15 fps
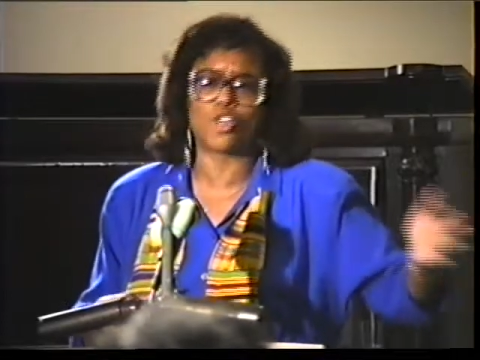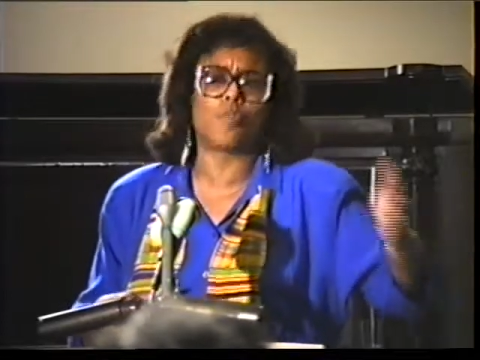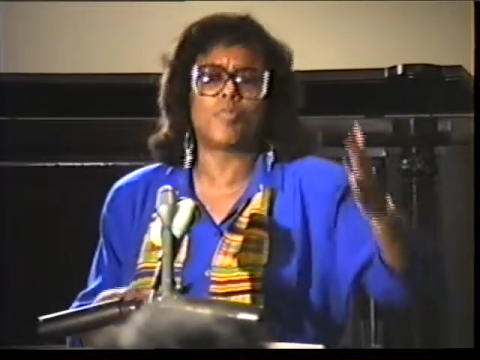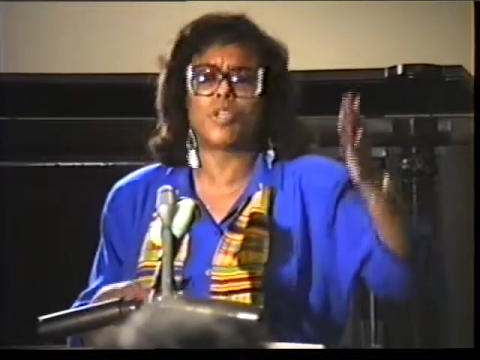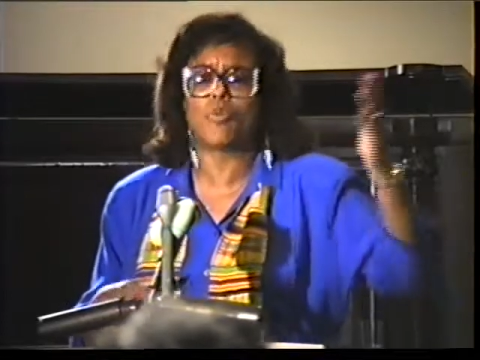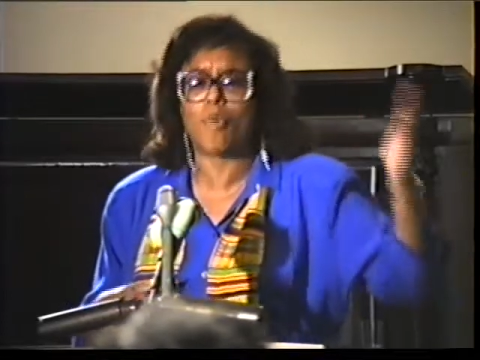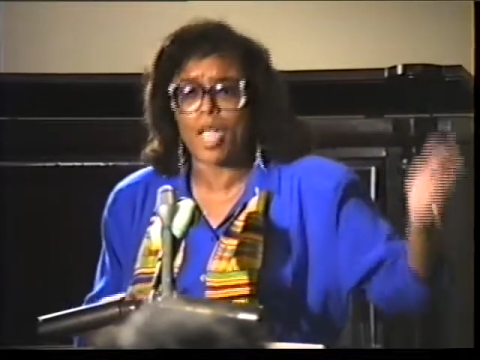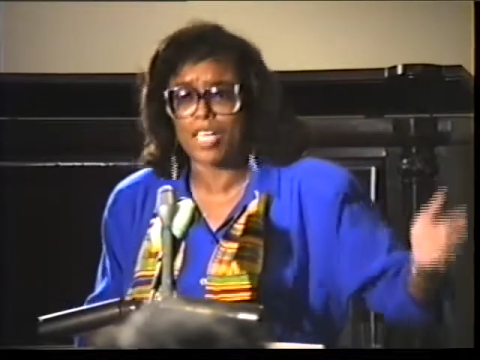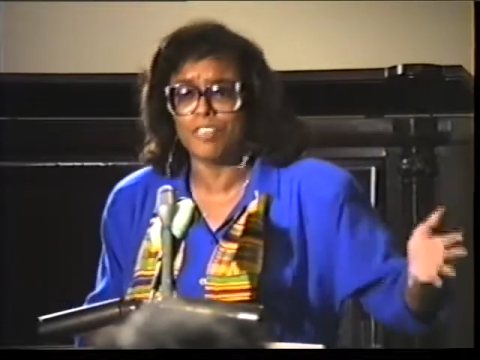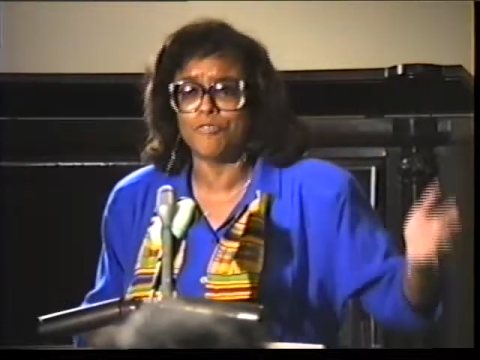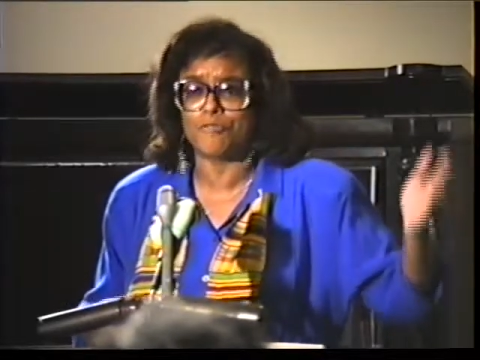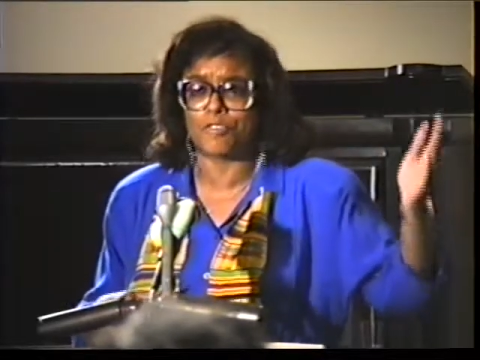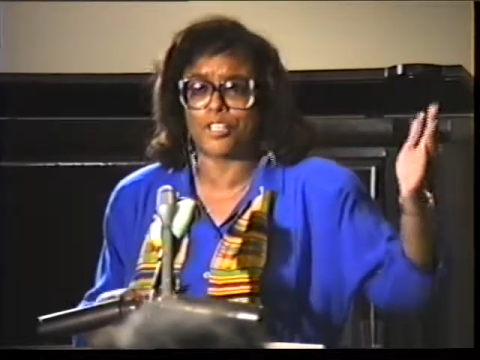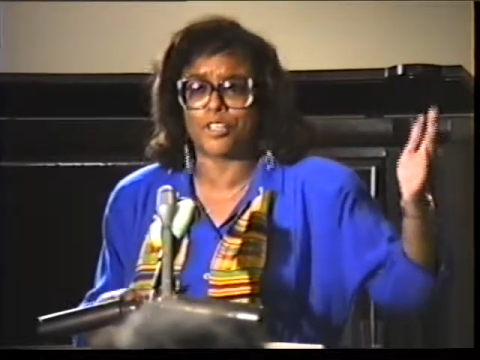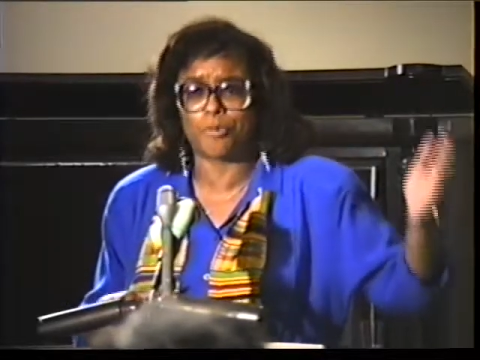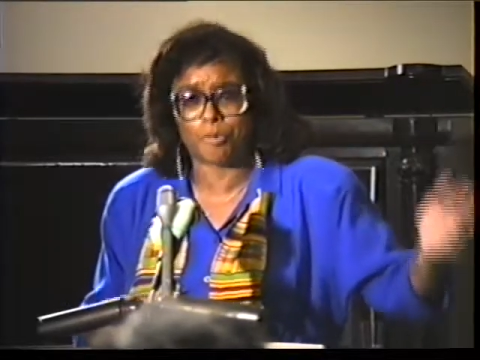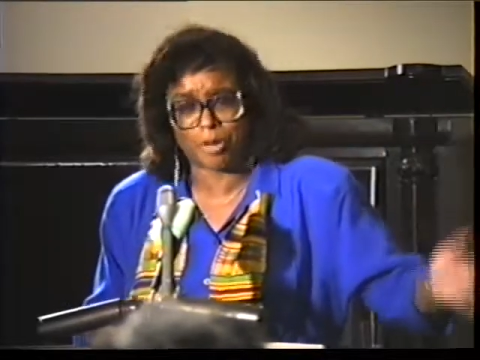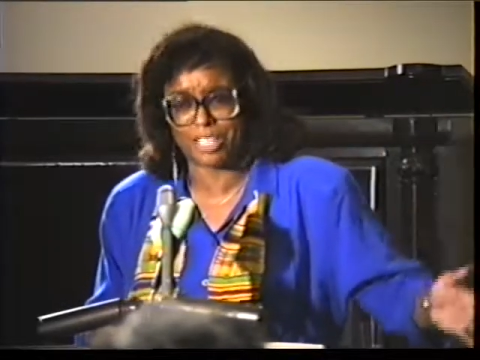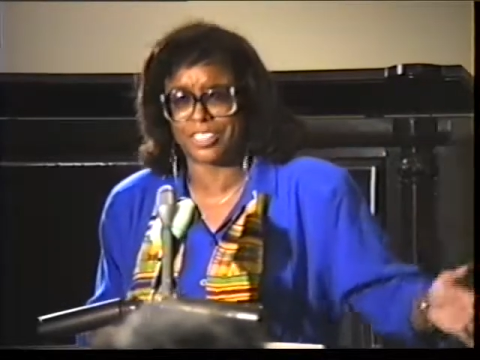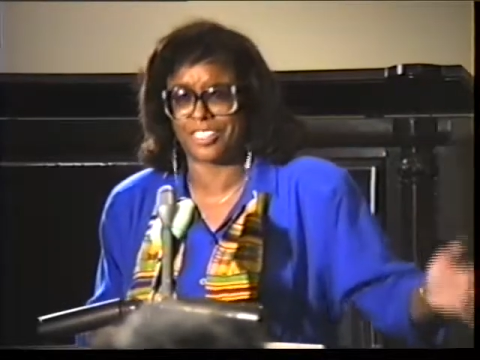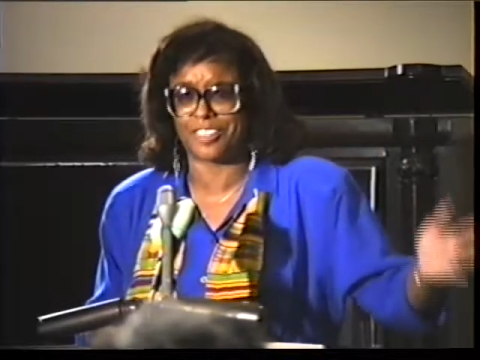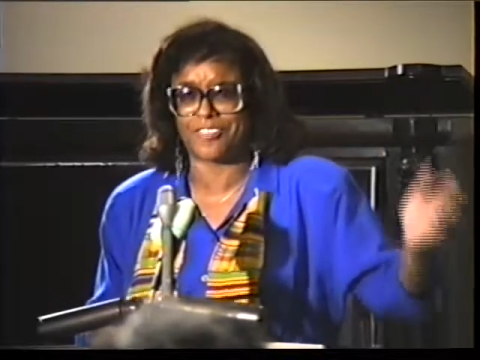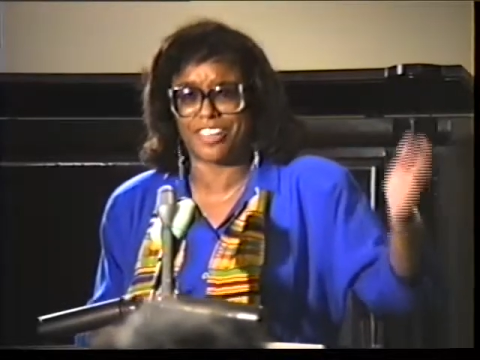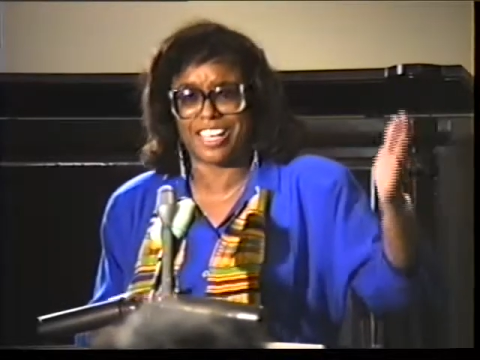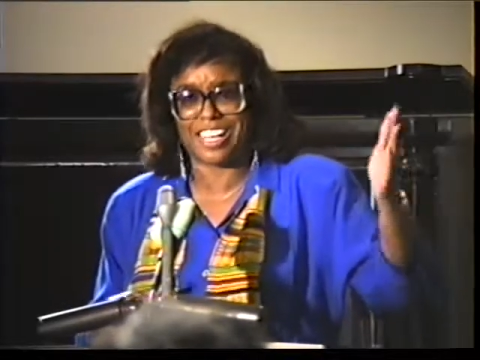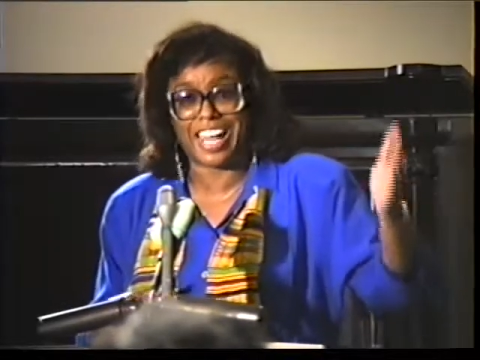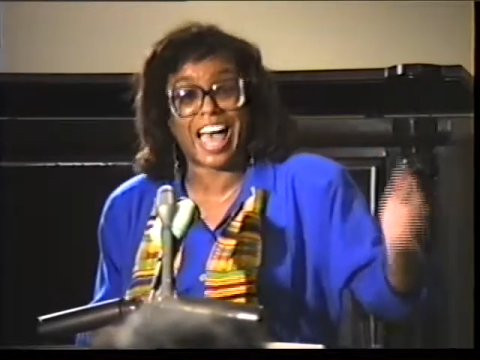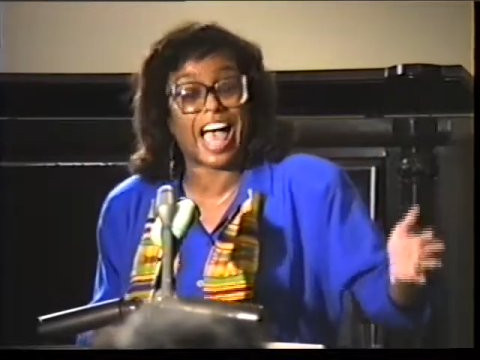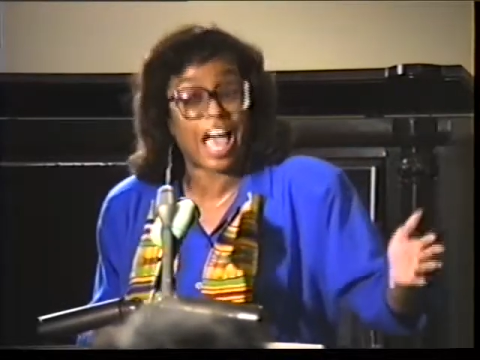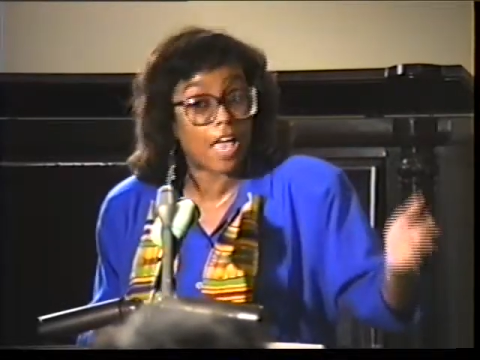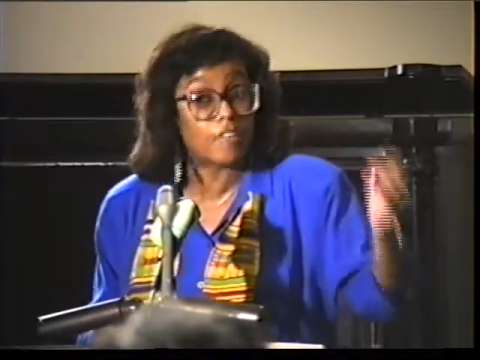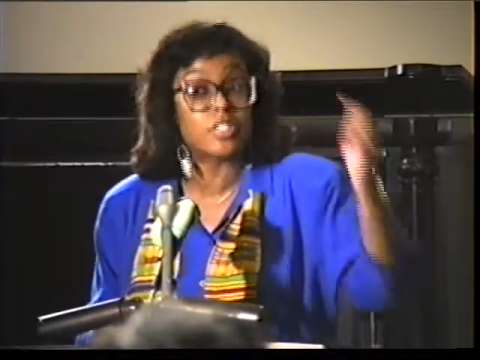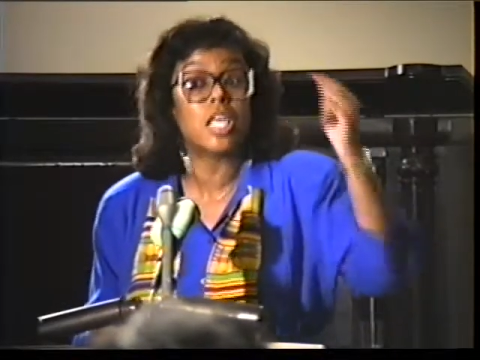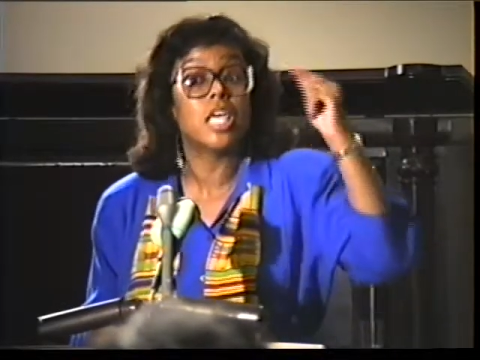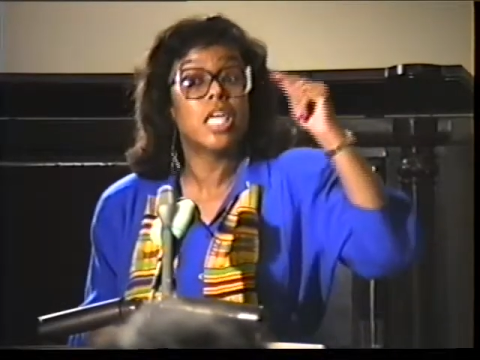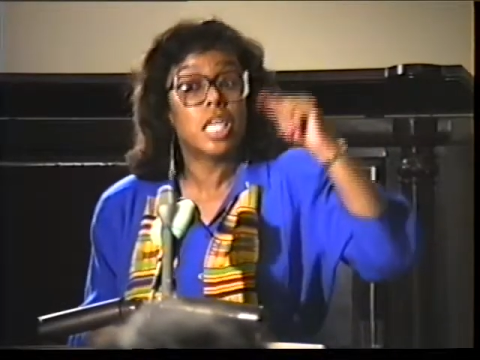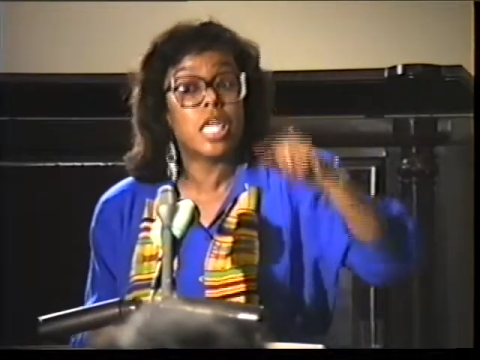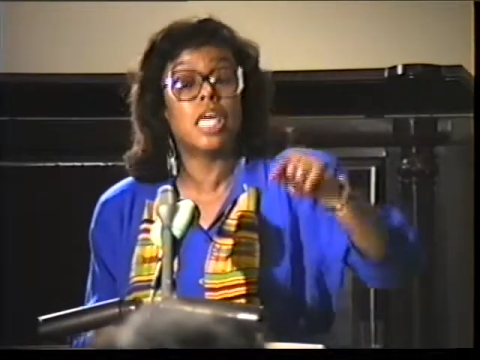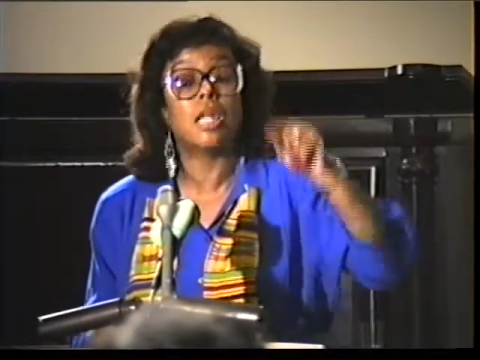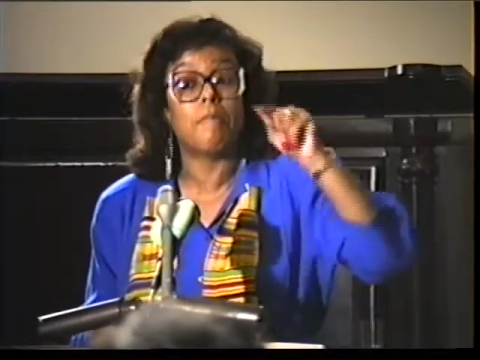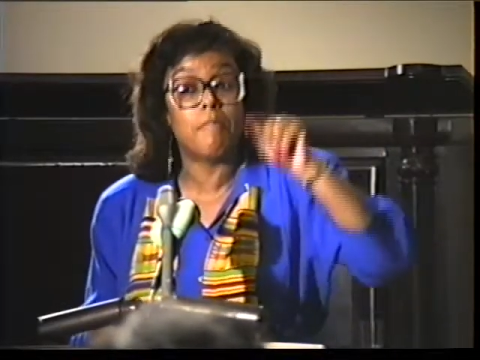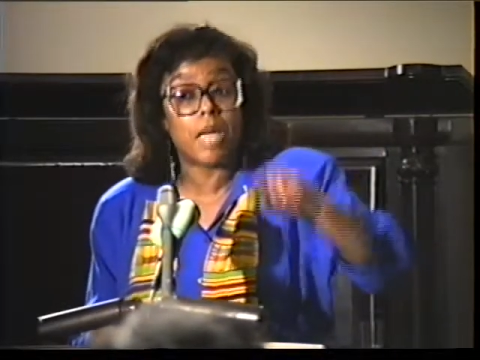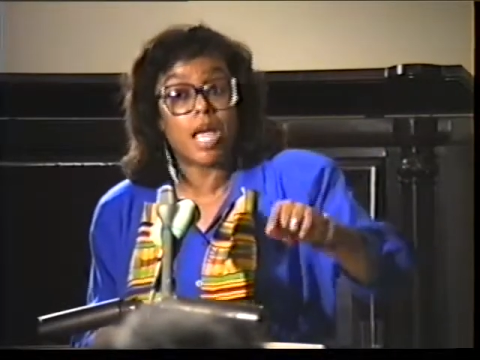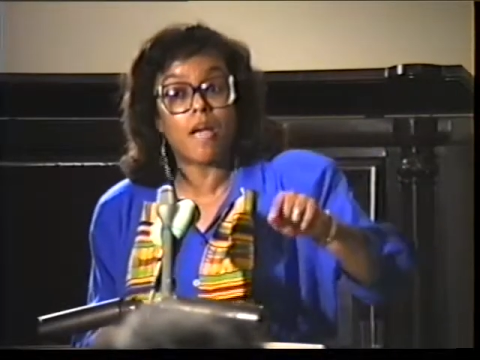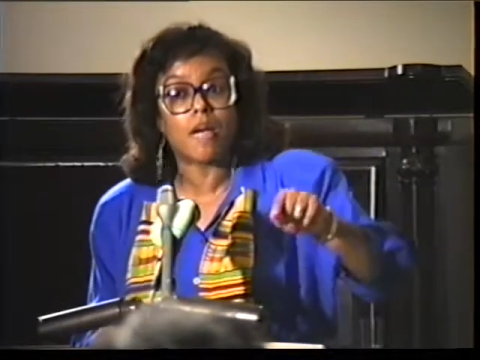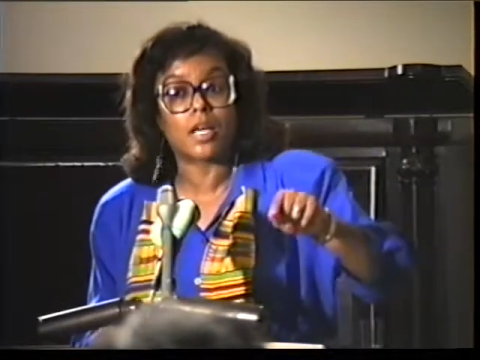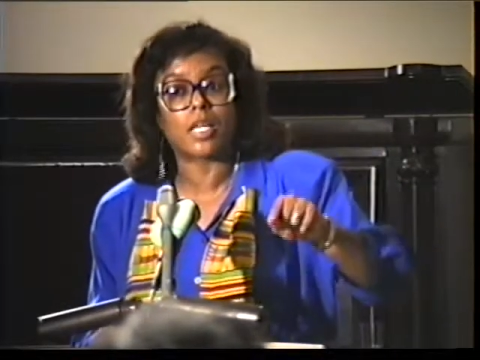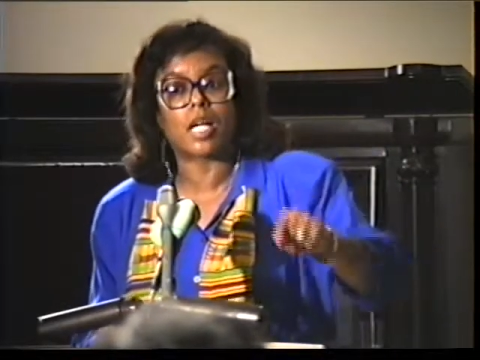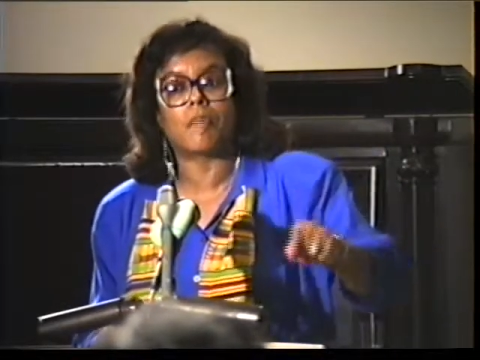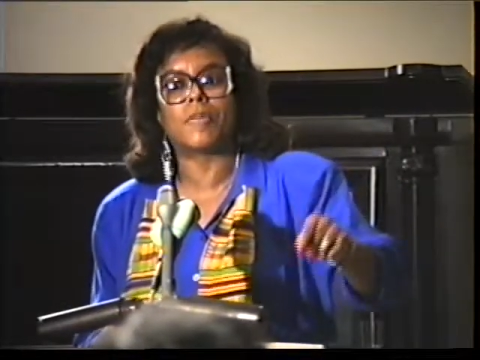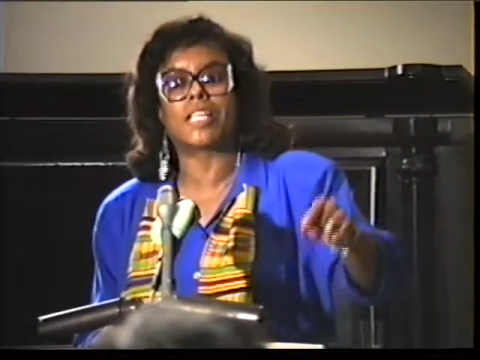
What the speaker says: you'll be waiting for the rest of your lives in America,